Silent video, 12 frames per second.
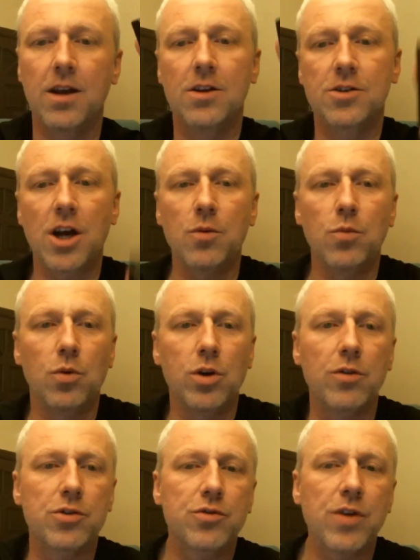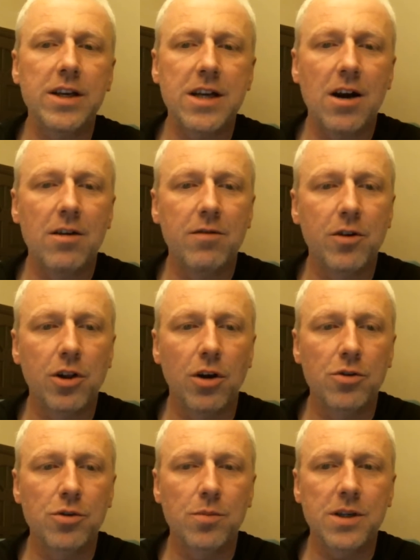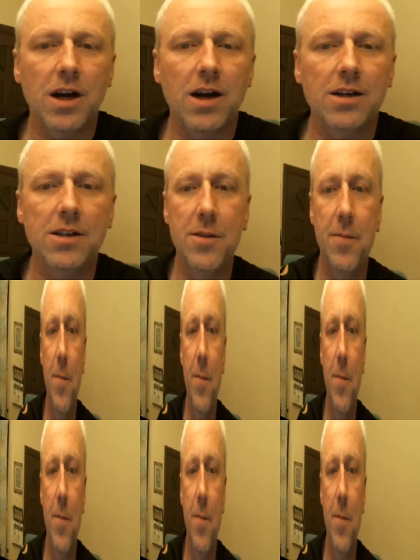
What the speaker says: So we'll go straight down for close-ups, guys.